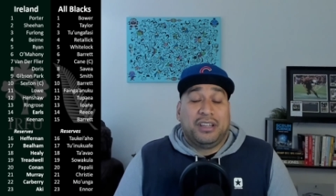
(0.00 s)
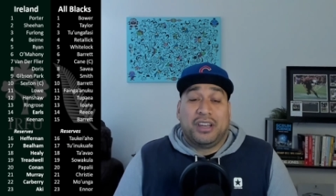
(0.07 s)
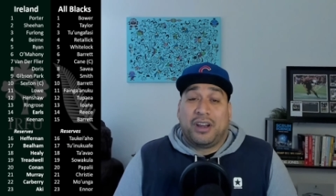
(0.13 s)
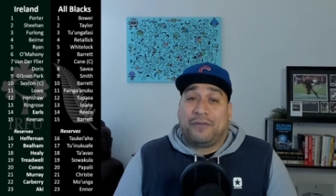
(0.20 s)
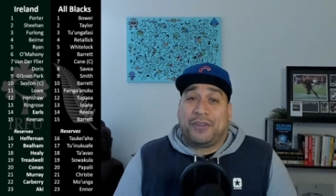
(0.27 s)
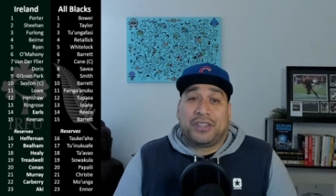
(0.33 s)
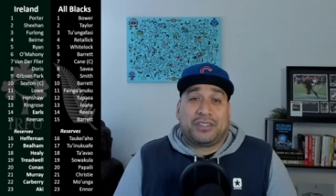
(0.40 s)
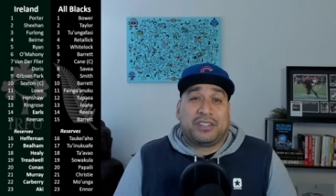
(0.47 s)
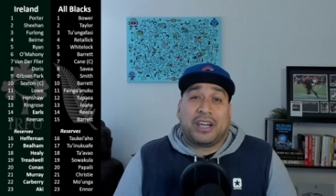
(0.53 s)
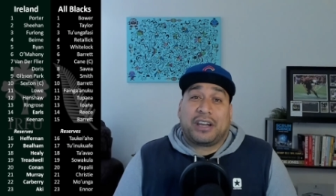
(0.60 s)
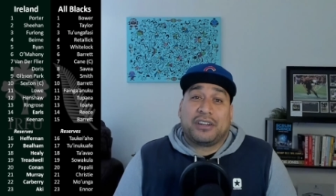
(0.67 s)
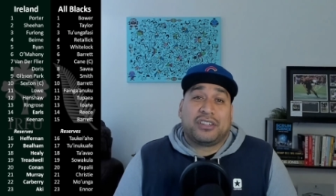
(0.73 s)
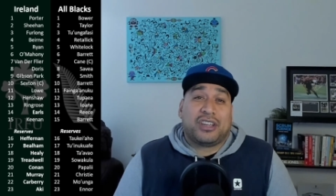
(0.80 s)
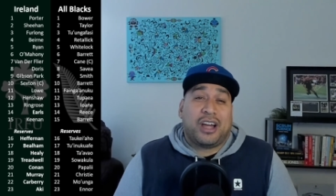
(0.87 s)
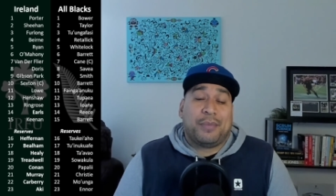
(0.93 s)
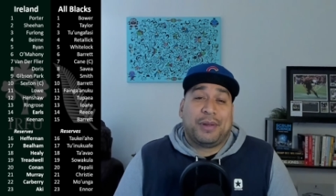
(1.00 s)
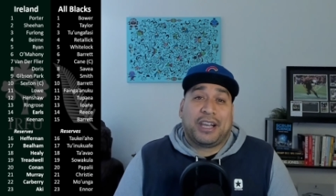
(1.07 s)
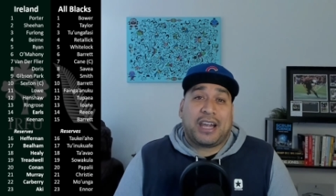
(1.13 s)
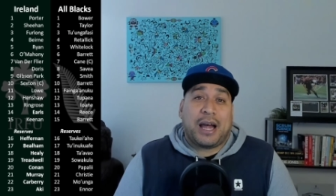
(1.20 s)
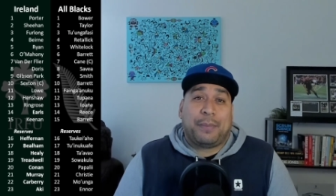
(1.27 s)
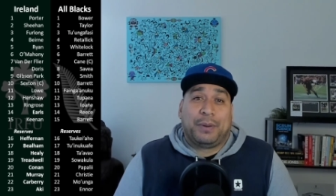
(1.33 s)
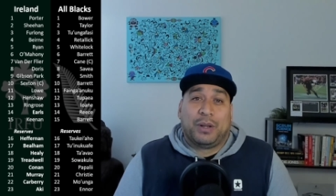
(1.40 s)
for the second time in a
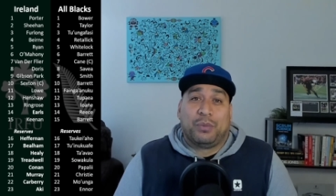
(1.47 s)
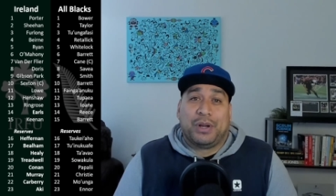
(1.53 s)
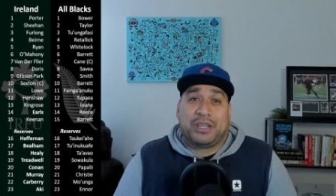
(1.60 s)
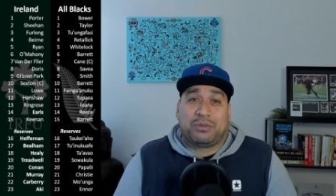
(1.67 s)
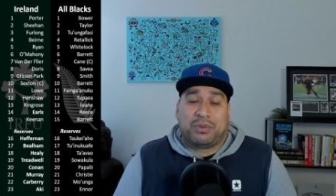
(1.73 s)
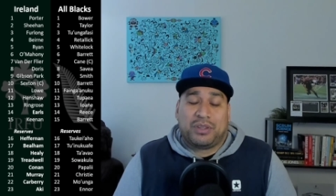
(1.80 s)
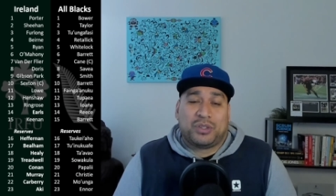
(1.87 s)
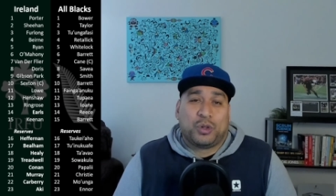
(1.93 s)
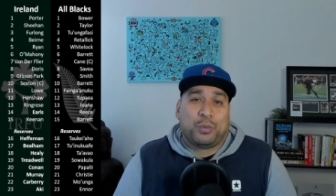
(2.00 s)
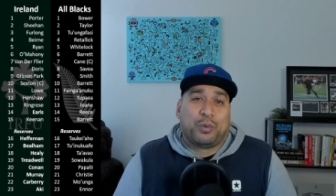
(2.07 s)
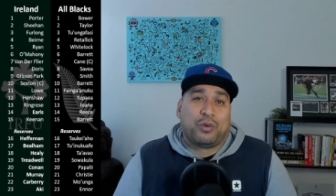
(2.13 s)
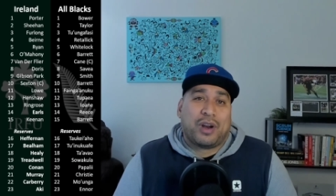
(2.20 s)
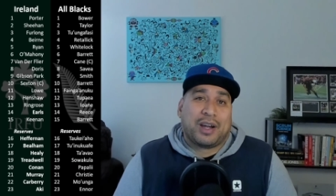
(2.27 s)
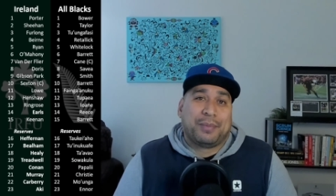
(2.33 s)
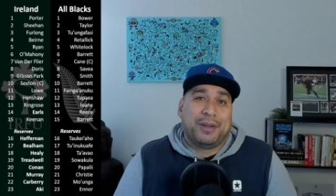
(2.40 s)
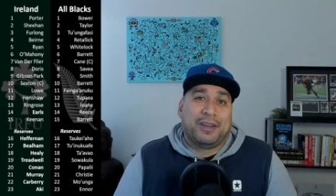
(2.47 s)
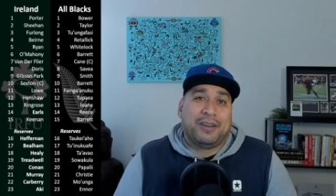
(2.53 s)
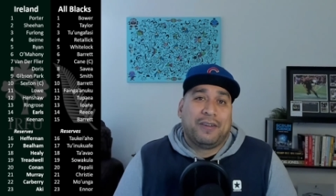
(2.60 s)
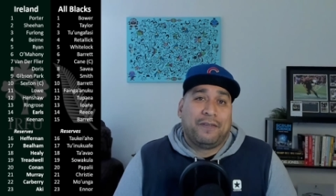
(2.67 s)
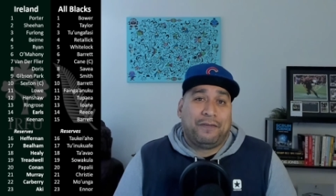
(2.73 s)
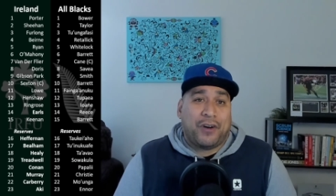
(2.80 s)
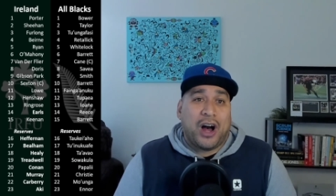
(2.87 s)
couple of weeks, with the Super Rugby
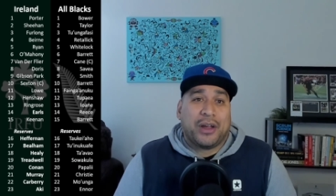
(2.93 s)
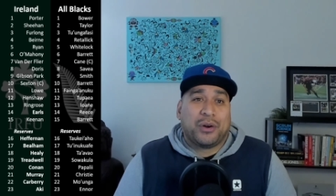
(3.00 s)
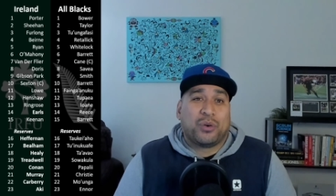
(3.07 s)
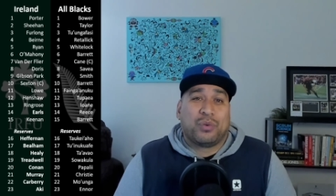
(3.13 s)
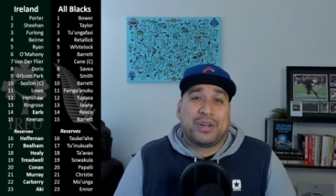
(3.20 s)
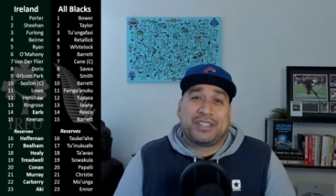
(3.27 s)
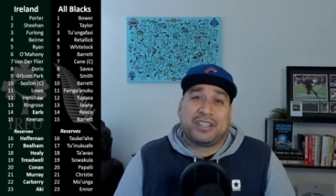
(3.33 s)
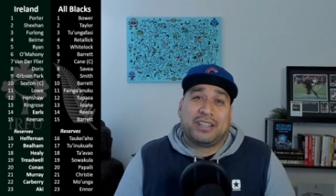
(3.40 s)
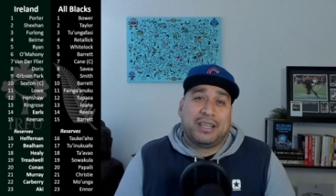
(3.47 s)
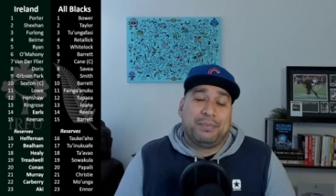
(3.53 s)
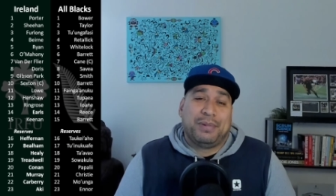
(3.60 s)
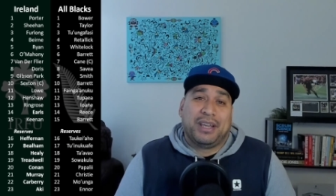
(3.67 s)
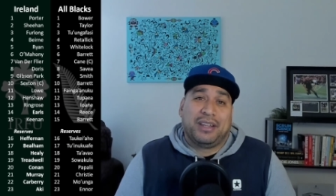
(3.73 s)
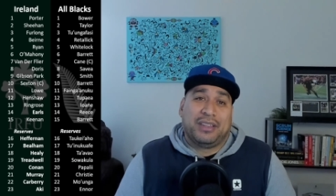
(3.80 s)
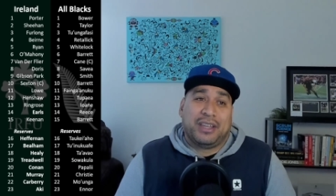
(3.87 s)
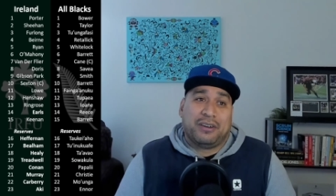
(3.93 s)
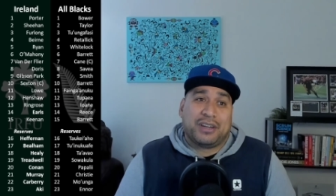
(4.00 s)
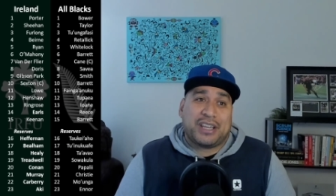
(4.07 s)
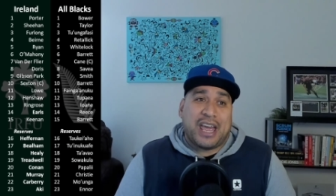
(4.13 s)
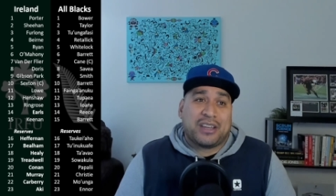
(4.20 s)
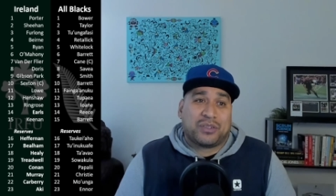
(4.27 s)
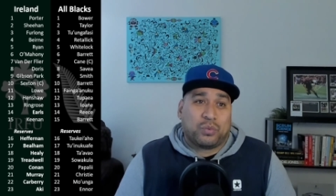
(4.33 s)
final recently being there
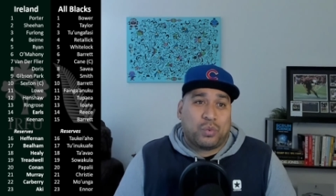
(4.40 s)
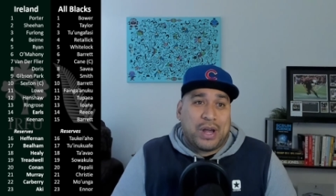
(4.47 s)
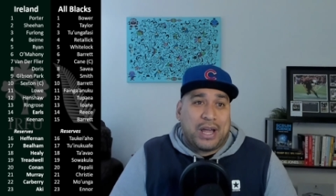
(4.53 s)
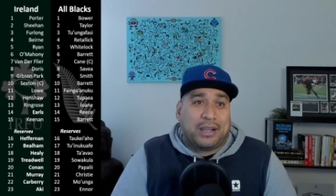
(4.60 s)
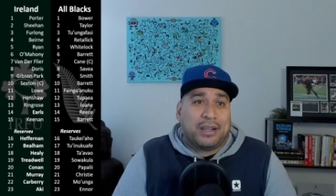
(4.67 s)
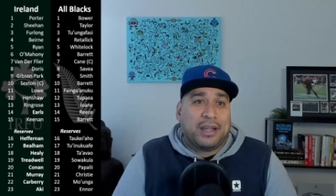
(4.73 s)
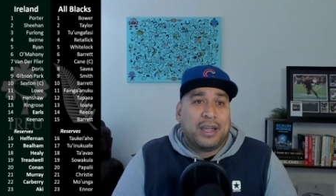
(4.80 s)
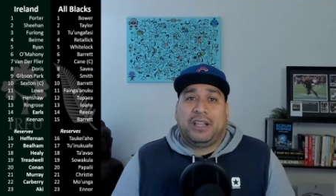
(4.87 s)
as well.